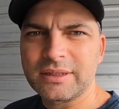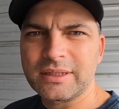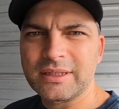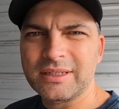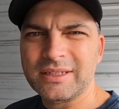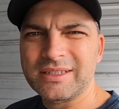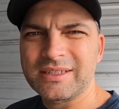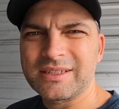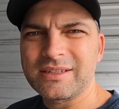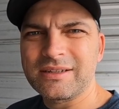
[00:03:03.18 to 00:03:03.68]

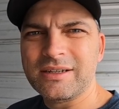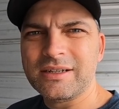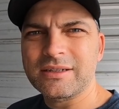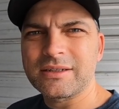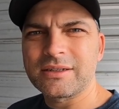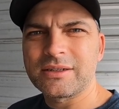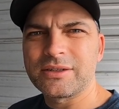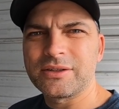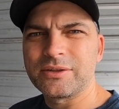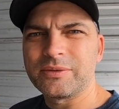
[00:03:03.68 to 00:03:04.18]
it's
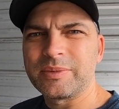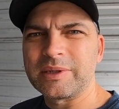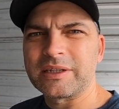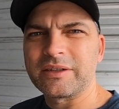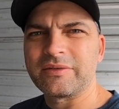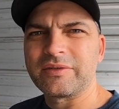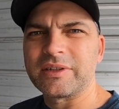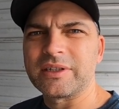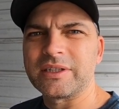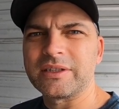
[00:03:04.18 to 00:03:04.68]
not too big
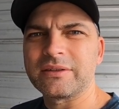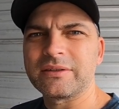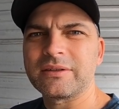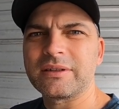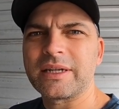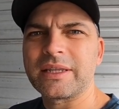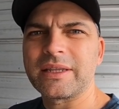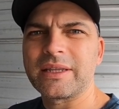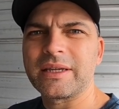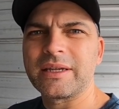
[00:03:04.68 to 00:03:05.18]
of a deal.
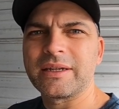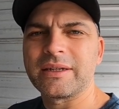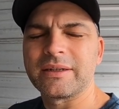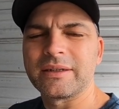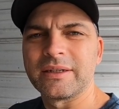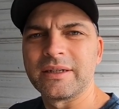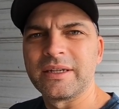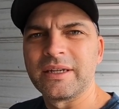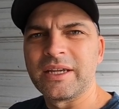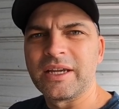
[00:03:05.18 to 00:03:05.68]
I think
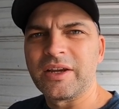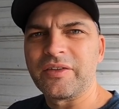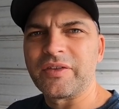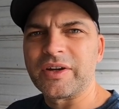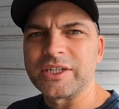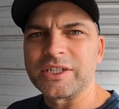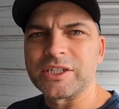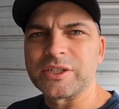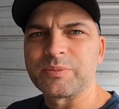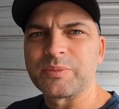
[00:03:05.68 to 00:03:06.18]
if I
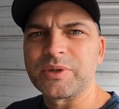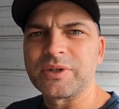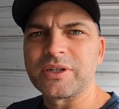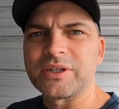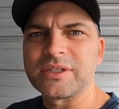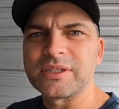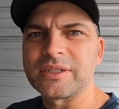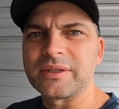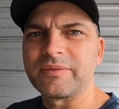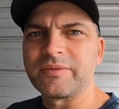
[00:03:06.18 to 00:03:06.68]
just put
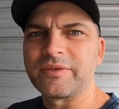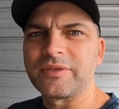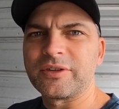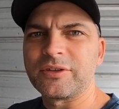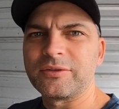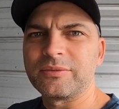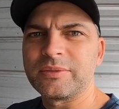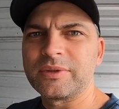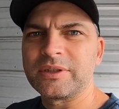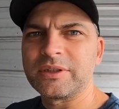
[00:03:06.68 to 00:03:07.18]
on some
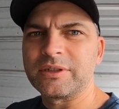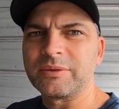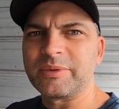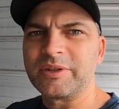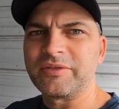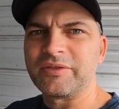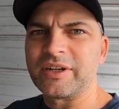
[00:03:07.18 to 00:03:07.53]
foam, it'll be